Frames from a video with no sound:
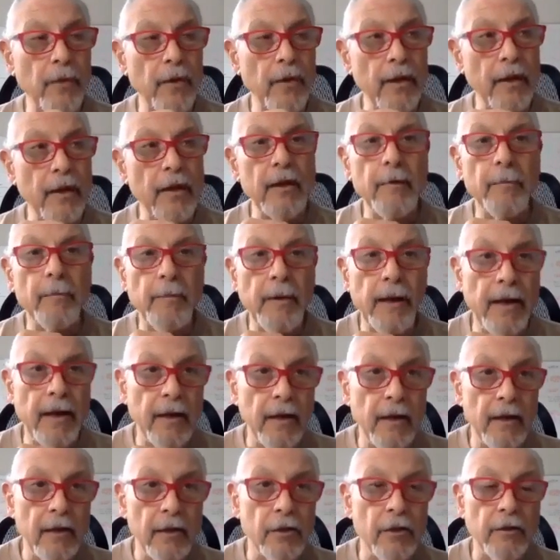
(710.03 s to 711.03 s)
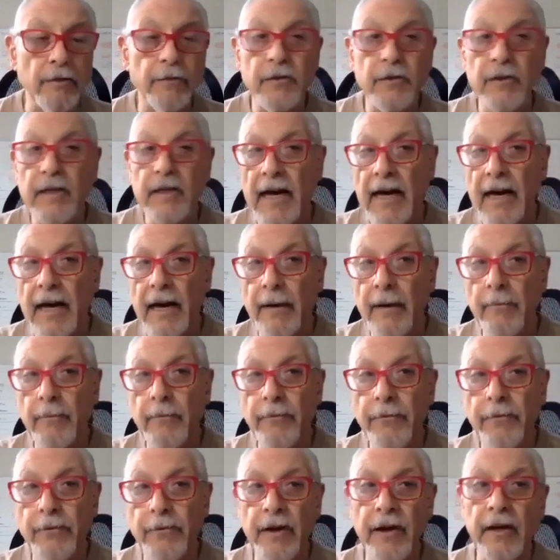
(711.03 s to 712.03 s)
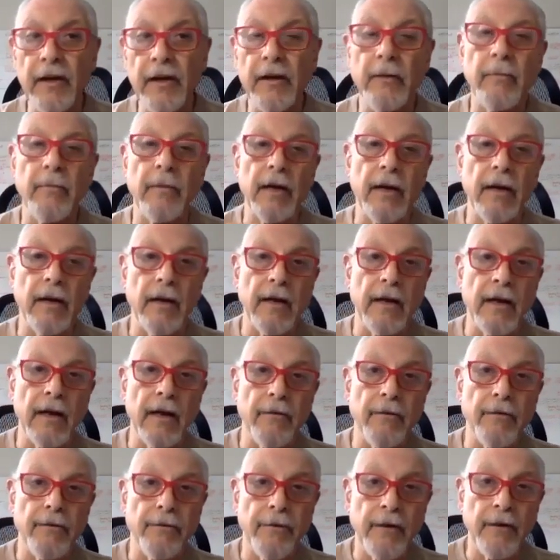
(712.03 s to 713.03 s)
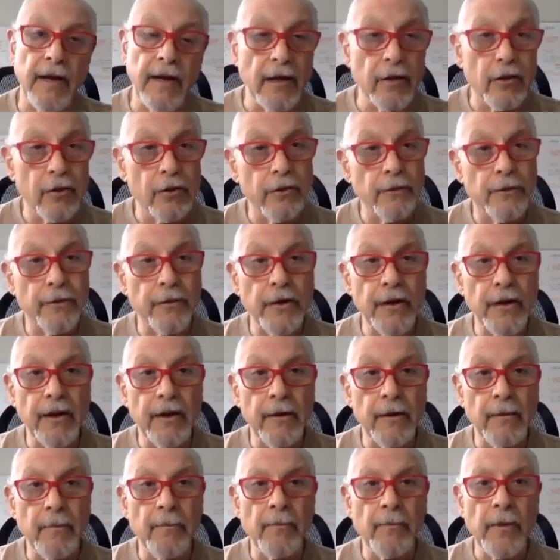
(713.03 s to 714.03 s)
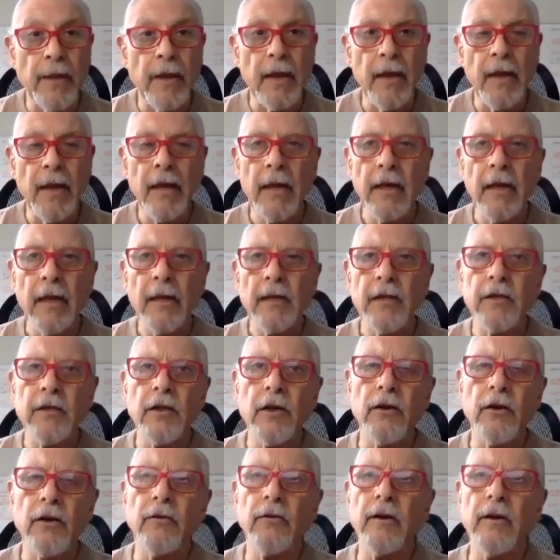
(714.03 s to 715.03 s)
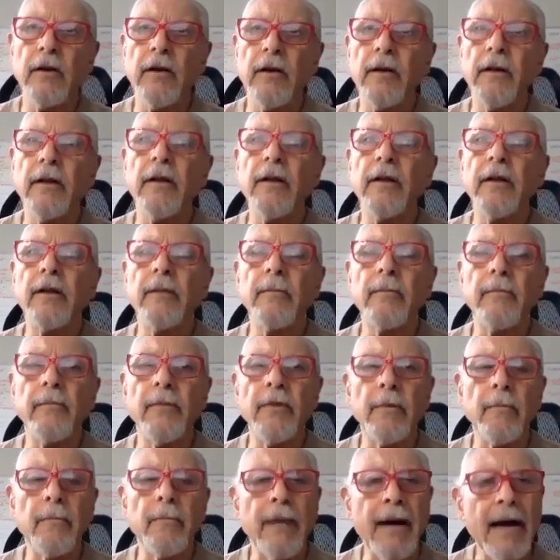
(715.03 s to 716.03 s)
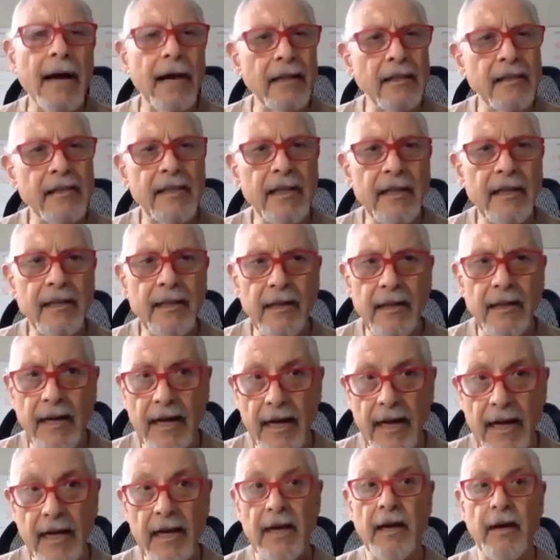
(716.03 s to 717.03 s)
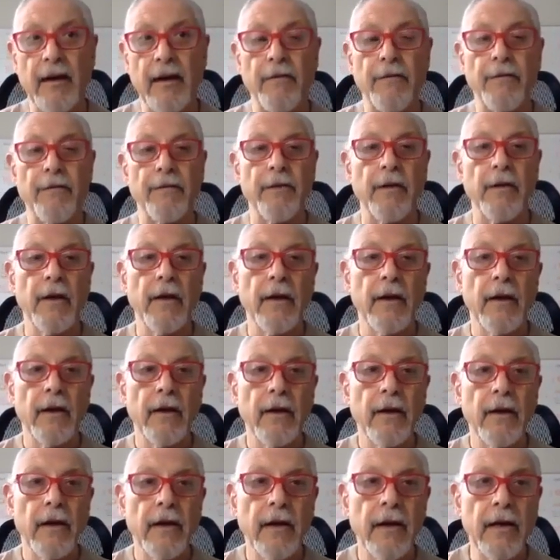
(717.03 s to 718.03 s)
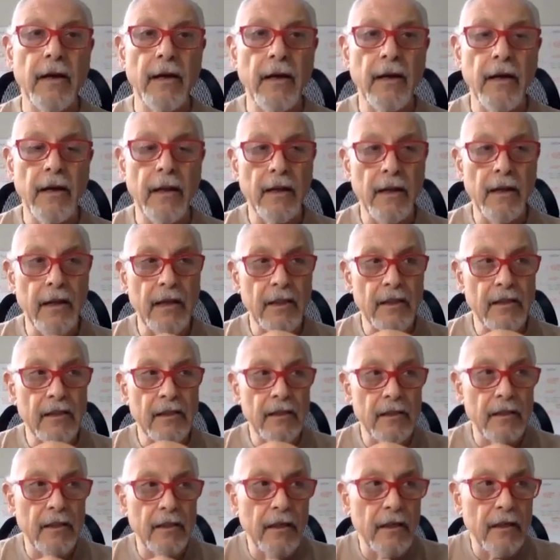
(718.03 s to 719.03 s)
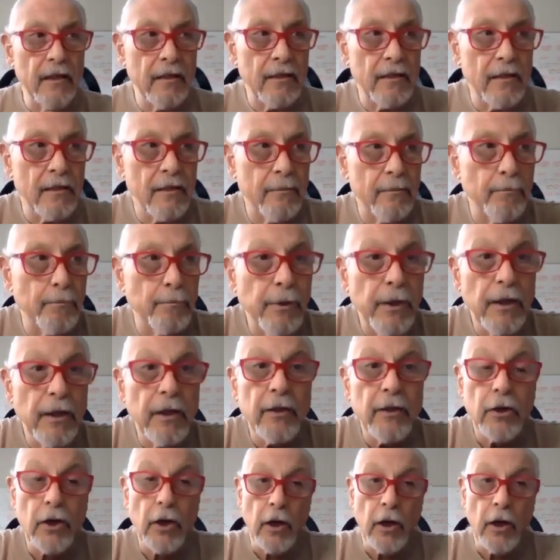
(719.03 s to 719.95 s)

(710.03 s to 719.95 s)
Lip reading: independence of time, freedom, and financial freedom. So the mindset that I have is built